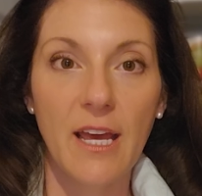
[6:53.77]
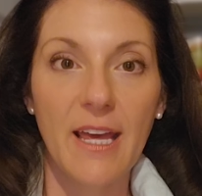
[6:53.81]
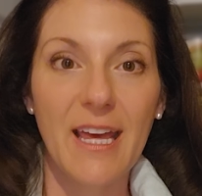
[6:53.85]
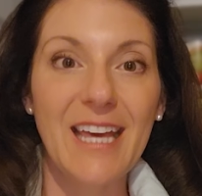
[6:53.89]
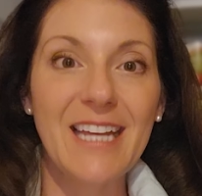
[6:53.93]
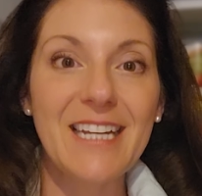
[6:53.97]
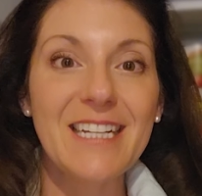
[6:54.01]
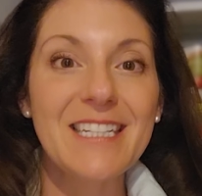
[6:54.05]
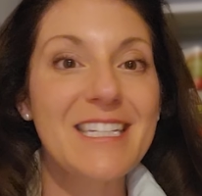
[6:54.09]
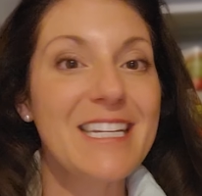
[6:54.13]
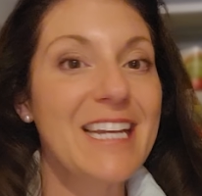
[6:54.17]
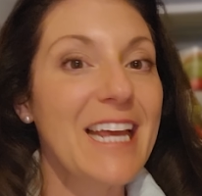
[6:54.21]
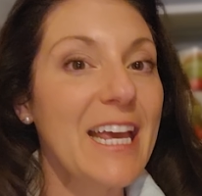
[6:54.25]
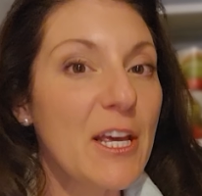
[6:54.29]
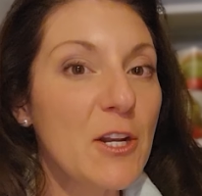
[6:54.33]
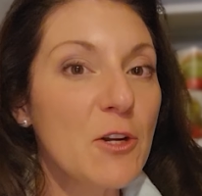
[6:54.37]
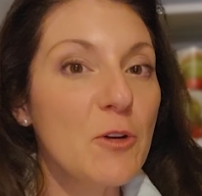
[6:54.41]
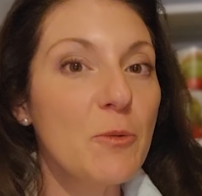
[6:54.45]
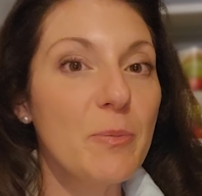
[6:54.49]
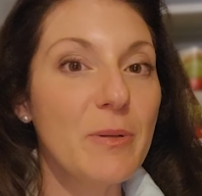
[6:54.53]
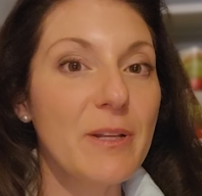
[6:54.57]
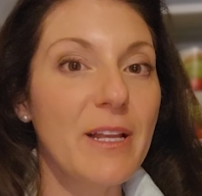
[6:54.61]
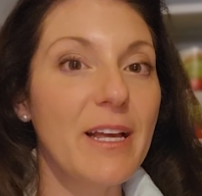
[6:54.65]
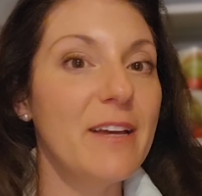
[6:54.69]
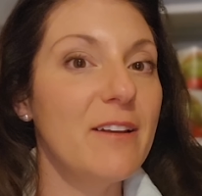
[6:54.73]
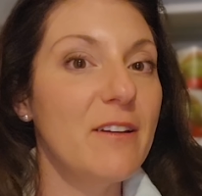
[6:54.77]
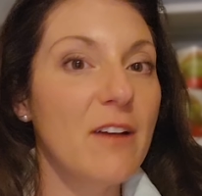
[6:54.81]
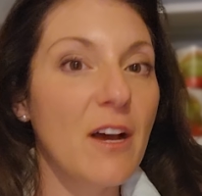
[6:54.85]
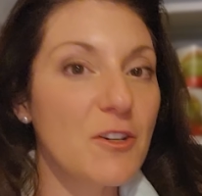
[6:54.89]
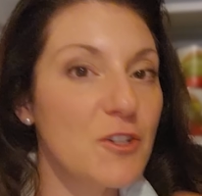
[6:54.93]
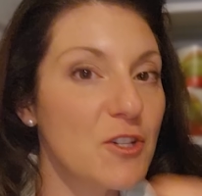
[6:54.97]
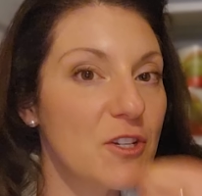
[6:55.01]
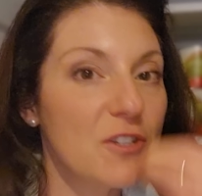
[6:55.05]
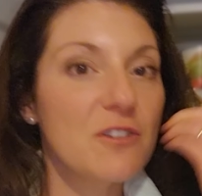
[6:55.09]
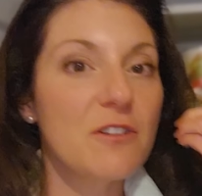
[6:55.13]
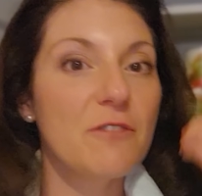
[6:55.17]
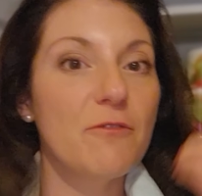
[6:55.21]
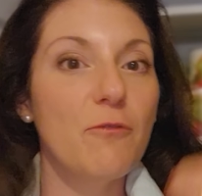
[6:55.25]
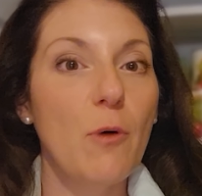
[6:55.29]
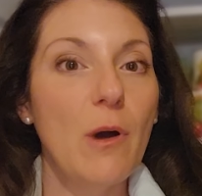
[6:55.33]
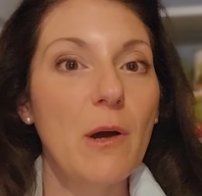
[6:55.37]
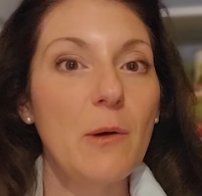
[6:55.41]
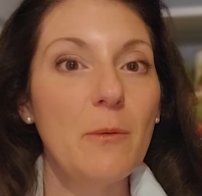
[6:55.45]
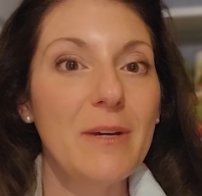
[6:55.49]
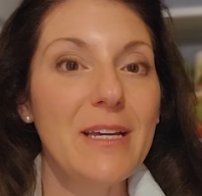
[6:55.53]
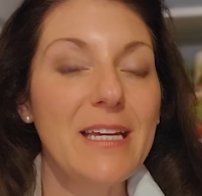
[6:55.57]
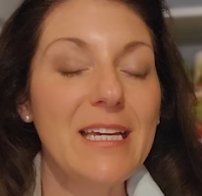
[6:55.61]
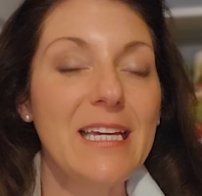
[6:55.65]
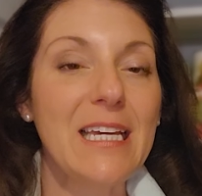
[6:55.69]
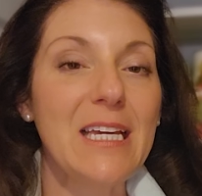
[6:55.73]
it is an interplay not just of what
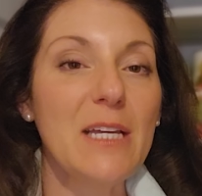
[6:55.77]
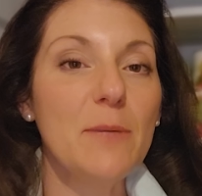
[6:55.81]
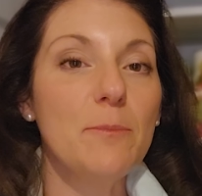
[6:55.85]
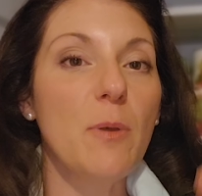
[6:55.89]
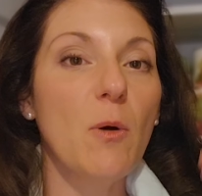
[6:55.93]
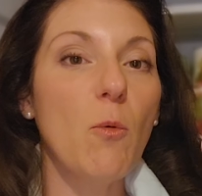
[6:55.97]
we eat,